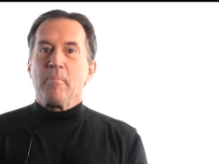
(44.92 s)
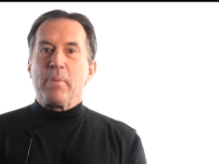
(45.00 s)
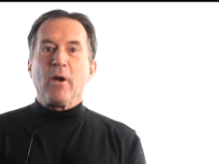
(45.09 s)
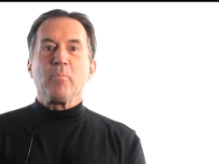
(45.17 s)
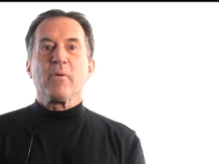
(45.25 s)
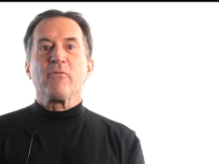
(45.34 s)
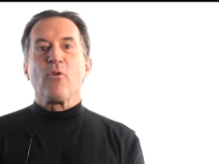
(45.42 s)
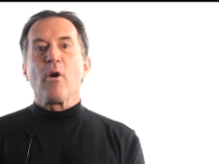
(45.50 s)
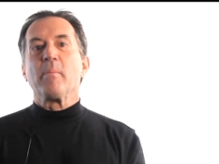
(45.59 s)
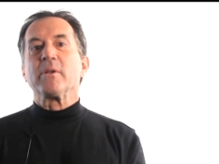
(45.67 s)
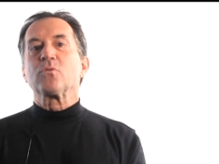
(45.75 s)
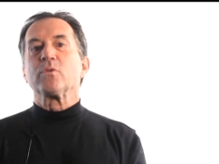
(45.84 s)
Impaired
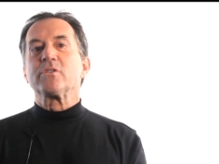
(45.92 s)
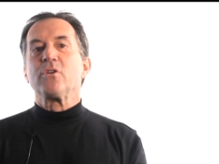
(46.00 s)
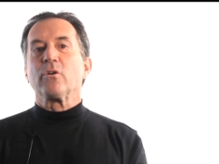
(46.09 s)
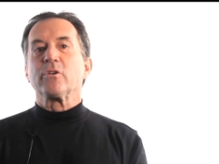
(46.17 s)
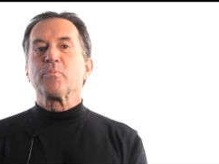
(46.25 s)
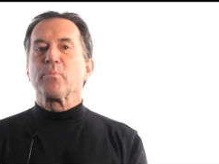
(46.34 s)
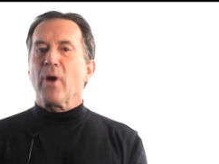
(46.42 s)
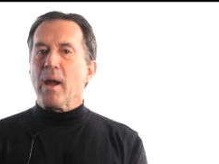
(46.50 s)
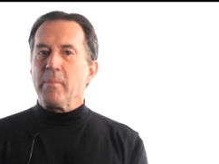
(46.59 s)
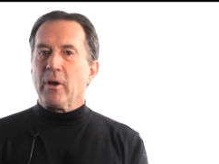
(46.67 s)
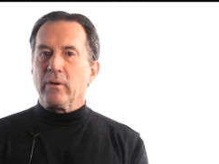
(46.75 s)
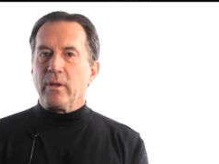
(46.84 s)
performance was noticed
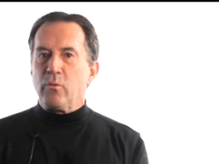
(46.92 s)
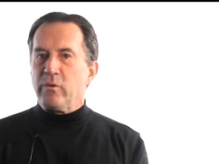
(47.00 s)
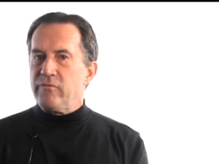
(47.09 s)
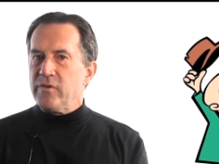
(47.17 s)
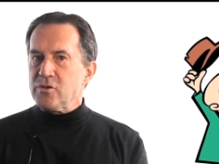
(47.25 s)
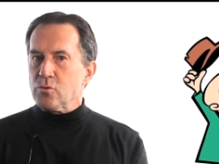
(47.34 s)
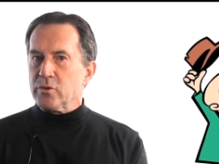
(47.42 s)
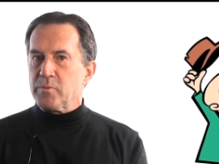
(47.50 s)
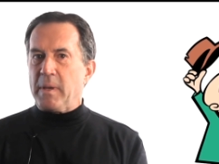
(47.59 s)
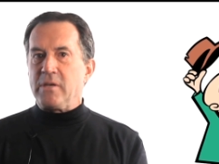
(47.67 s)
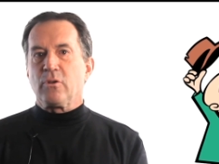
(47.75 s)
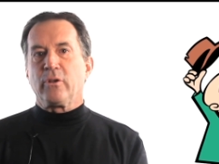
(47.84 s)
primarily with visual
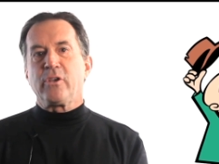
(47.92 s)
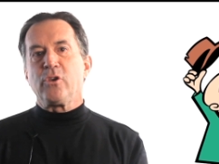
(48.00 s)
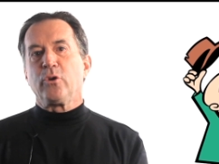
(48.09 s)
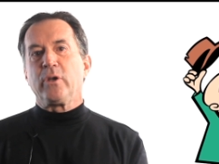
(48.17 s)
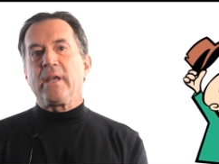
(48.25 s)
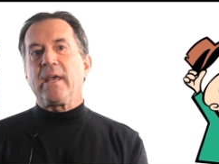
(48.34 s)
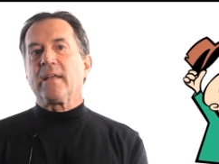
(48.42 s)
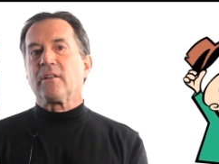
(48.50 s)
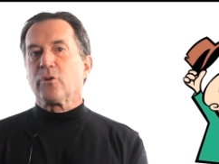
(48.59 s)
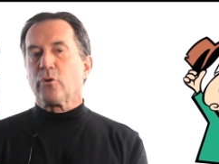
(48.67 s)
spatial acuity and